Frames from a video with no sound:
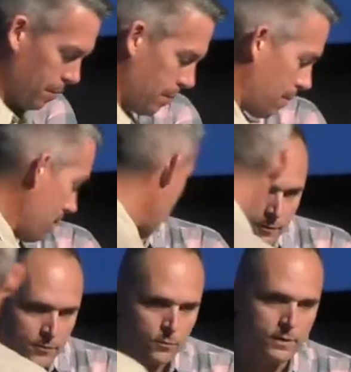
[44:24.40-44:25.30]

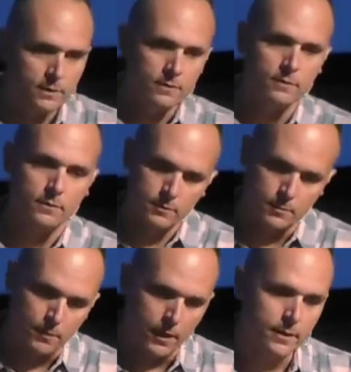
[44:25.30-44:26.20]
Valuing the
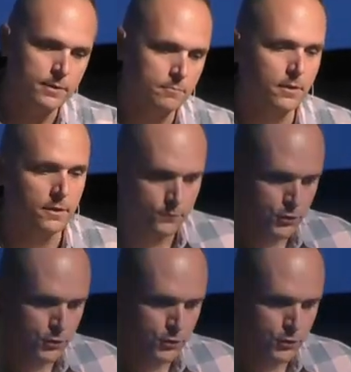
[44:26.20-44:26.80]
body and blood of